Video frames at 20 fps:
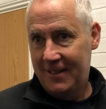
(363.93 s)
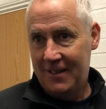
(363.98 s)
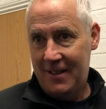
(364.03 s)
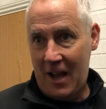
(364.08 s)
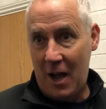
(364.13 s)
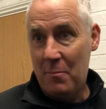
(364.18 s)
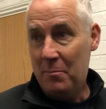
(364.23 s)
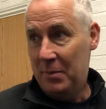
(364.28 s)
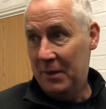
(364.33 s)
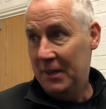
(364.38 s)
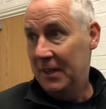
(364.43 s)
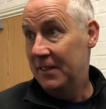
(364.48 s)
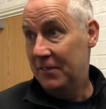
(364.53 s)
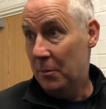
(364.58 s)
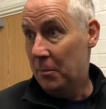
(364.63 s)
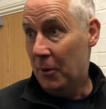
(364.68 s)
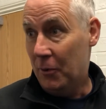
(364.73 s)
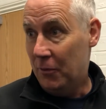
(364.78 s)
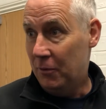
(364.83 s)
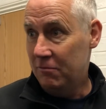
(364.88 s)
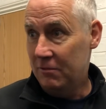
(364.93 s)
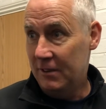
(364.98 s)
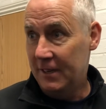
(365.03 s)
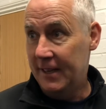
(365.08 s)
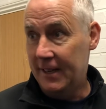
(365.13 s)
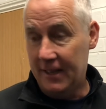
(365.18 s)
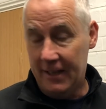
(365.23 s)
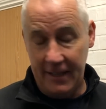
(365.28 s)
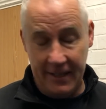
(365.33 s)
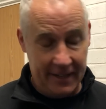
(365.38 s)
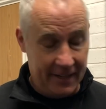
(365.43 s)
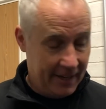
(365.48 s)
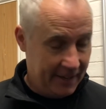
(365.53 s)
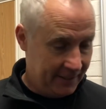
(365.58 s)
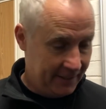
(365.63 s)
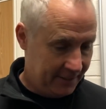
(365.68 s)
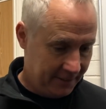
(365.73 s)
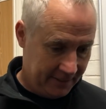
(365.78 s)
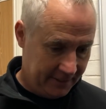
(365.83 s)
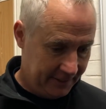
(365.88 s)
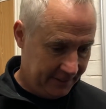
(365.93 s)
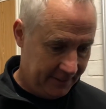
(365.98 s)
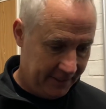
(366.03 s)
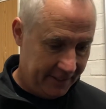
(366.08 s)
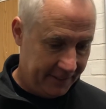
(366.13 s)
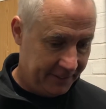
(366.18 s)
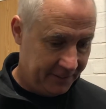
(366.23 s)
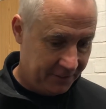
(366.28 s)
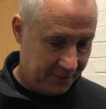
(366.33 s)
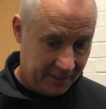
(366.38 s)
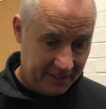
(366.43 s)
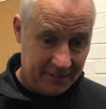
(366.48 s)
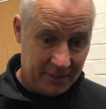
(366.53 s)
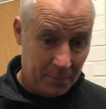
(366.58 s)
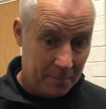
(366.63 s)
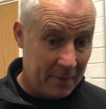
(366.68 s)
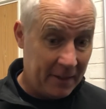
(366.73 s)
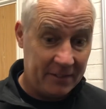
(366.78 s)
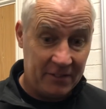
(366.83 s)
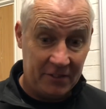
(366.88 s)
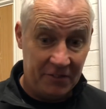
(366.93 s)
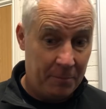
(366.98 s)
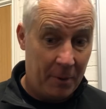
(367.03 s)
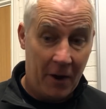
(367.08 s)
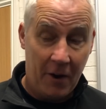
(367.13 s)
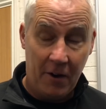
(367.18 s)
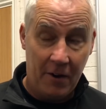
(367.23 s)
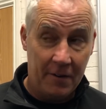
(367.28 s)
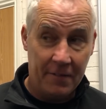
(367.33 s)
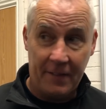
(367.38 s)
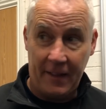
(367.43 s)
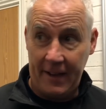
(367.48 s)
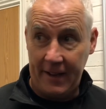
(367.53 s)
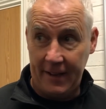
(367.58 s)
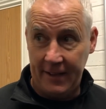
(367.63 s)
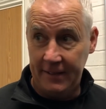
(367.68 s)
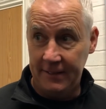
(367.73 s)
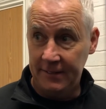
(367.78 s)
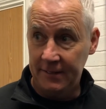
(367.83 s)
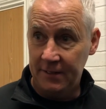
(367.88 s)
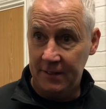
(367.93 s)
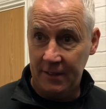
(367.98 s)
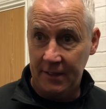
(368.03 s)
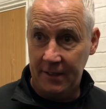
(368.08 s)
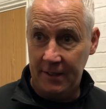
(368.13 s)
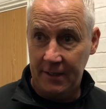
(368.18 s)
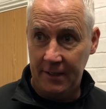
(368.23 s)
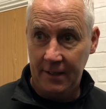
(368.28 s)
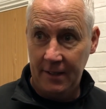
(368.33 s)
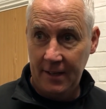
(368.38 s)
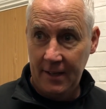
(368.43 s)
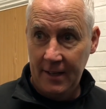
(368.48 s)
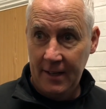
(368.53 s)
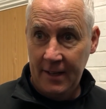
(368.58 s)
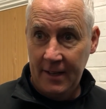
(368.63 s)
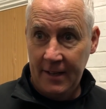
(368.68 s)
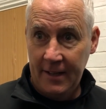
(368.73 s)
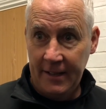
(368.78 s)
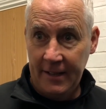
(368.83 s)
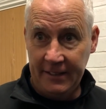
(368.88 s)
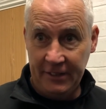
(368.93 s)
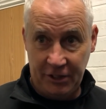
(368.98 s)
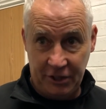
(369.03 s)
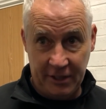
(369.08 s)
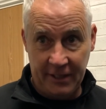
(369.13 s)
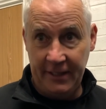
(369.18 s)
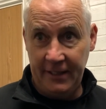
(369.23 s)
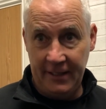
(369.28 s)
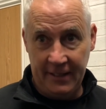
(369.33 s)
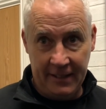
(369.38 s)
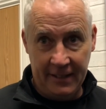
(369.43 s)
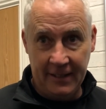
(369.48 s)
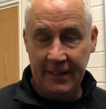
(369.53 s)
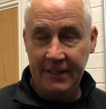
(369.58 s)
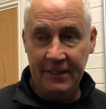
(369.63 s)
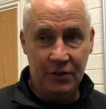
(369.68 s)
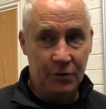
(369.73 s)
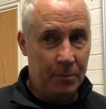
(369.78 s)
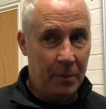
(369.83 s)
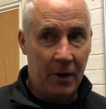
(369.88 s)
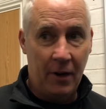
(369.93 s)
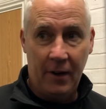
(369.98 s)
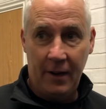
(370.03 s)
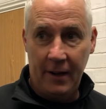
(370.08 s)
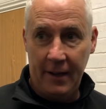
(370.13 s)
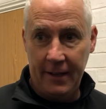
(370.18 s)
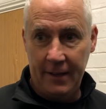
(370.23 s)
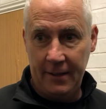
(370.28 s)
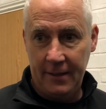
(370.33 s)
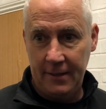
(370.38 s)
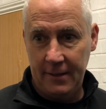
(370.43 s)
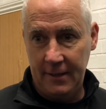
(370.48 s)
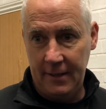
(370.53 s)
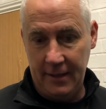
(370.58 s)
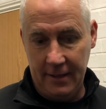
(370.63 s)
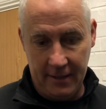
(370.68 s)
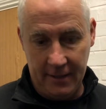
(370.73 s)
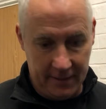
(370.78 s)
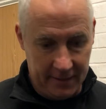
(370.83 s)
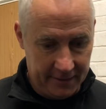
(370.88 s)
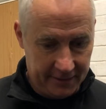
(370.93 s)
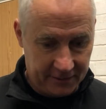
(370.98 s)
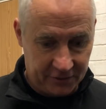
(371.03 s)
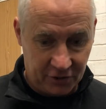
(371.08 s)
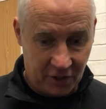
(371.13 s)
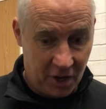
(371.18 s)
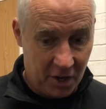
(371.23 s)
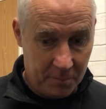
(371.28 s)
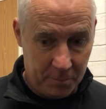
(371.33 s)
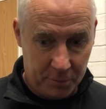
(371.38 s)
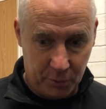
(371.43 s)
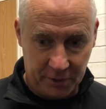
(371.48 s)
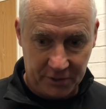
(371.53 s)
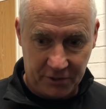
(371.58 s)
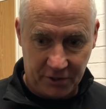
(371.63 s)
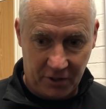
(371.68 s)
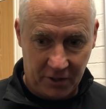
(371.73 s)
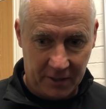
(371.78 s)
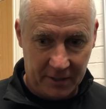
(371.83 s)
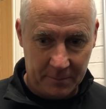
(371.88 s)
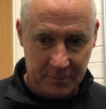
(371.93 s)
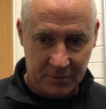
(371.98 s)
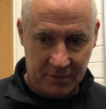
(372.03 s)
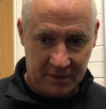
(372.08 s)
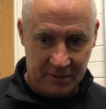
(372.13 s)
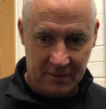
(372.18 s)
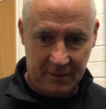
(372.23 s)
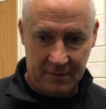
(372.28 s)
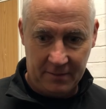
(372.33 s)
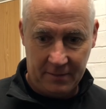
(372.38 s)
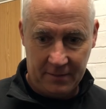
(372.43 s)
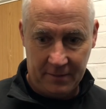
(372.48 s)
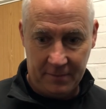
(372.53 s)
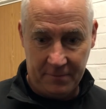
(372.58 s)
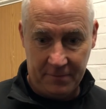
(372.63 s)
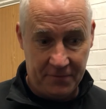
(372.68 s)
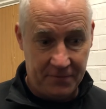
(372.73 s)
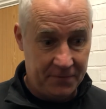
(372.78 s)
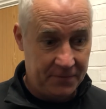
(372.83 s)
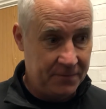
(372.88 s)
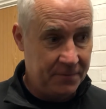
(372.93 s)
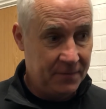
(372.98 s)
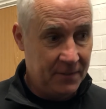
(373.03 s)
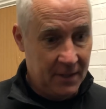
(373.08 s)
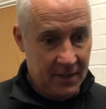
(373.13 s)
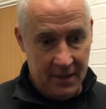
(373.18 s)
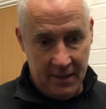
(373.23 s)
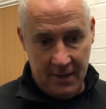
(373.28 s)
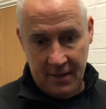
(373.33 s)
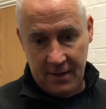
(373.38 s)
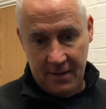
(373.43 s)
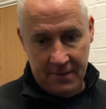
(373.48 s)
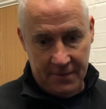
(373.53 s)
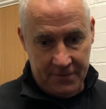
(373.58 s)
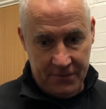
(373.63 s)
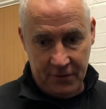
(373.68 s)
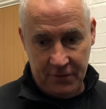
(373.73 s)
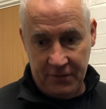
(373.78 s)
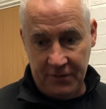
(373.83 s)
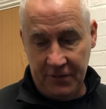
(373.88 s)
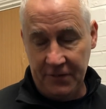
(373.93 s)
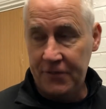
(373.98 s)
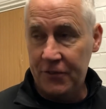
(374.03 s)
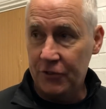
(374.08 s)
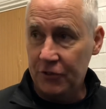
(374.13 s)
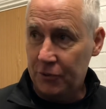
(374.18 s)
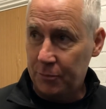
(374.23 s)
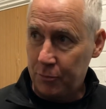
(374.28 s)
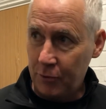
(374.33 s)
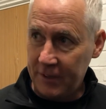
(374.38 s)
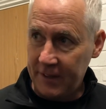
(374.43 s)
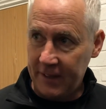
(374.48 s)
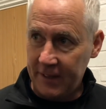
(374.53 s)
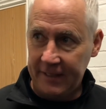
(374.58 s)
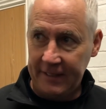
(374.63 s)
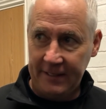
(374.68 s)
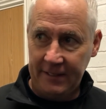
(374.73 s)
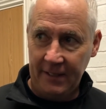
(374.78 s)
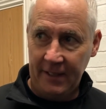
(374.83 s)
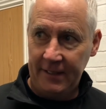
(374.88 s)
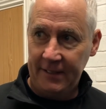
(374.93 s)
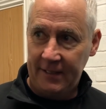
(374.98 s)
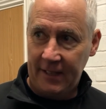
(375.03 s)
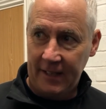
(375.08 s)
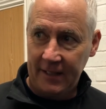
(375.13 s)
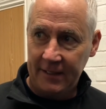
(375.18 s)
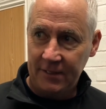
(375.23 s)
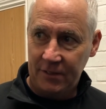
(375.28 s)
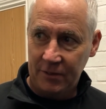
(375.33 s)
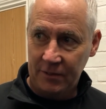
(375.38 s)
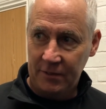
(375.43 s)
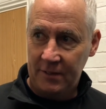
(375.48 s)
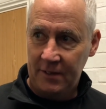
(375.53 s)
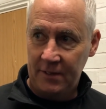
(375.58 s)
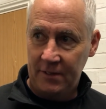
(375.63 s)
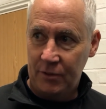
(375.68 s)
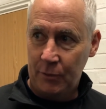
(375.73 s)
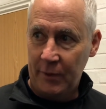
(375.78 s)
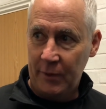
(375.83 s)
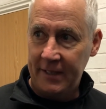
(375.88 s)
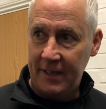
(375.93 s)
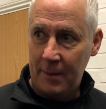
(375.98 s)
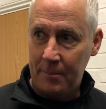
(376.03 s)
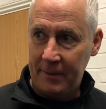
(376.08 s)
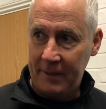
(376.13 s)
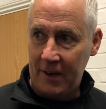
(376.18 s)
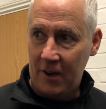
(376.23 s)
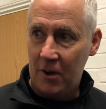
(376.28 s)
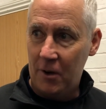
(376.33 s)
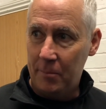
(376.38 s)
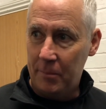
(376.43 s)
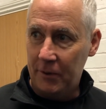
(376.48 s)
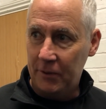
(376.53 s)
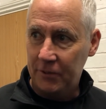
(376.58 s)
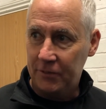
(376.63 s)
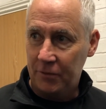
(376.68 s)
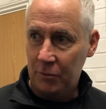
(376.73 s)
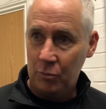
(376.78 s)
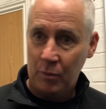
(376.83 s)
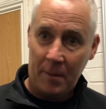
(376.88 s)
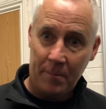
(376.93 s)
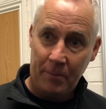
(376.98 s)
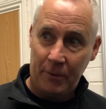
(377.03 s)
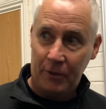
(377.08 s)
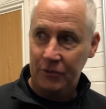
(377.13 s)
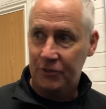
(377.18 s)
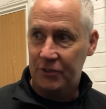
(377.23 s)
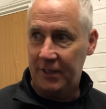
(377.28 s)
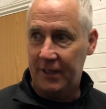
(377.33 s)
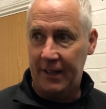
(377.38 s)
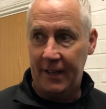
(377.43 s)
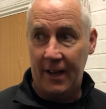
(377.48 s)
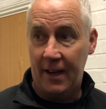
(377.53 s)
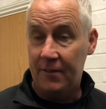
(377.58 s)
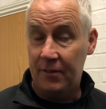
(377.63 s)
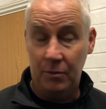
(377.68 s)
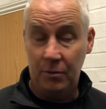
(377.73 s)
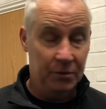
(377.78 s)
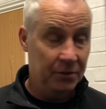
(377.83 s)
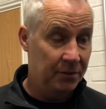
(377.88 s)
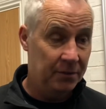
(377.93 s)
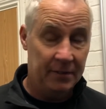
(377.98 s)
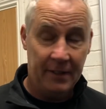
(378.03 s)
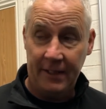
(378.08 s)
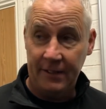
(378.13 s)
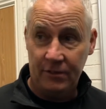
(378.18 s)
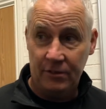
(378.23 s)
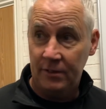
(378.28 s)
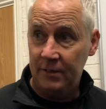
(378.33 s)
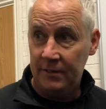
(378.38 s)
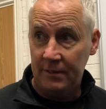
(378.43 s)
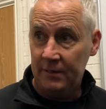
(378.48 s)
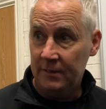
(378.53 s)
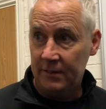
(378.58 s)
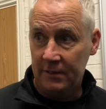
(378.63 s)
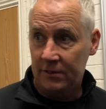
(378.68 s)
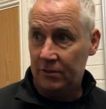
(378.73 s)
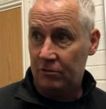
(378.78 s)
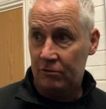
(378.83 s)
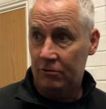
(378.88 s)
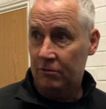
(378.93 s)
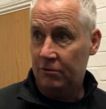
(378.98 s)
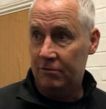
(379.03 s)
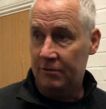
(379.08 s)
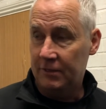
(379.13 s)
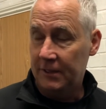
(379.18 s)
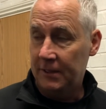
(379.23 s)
unbelievable, really. And he's a massive part of that. And he leads by example at times. And for a sprint that he done to end up in our box, from one box to the other, was extraordinary.